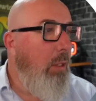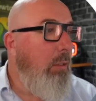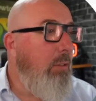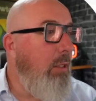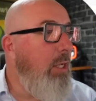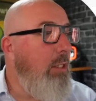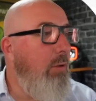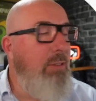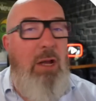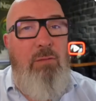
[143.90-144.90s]
So the chateau
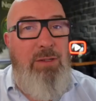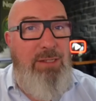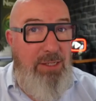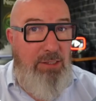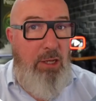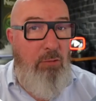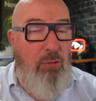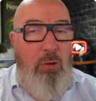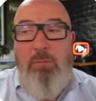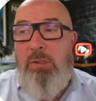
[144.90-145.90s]
itself is 16
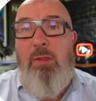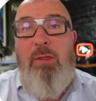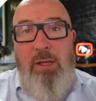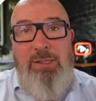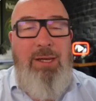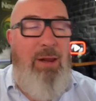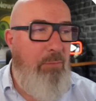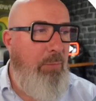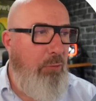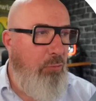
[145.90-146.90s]
rooms, thus
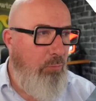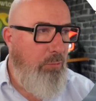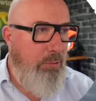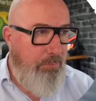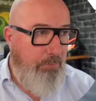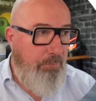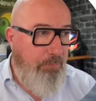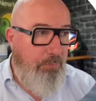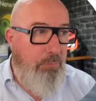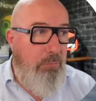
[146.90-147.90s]
11 bedrooms.
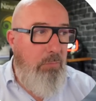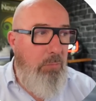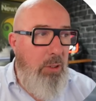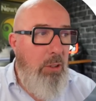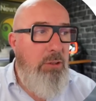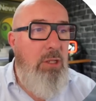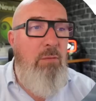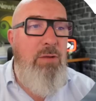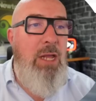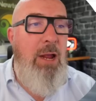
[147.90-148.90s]

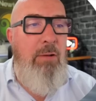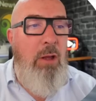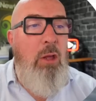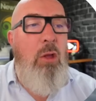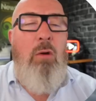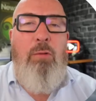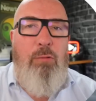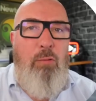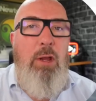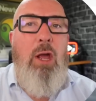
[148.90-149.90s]
Surface area of
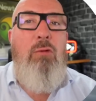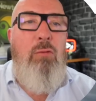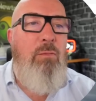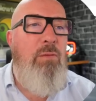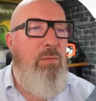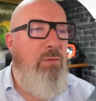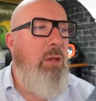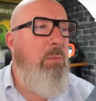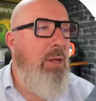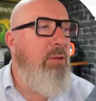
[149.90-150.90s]

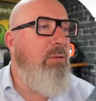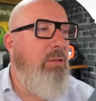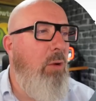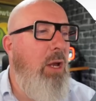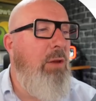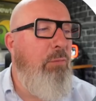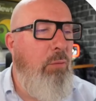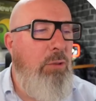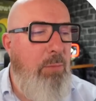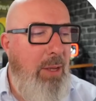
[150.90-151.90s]
350 metres square
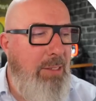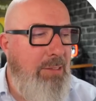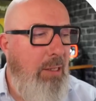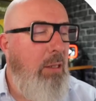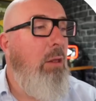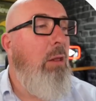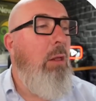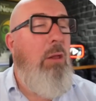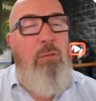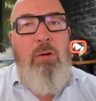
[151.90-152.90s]
livable space.
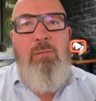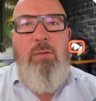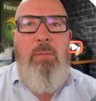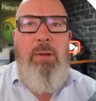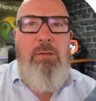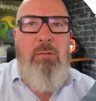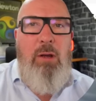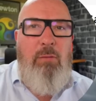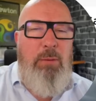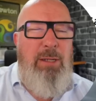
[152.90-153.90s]
350 metres square
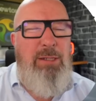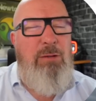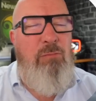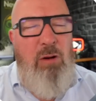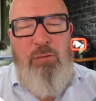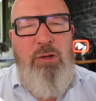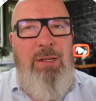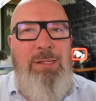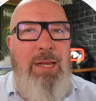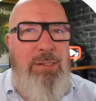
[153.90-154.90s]
livable space, that roughly
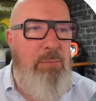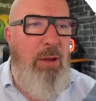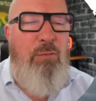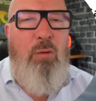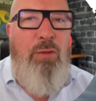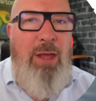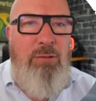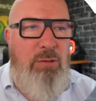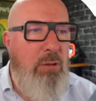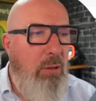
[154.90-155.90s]
translates to about 4,000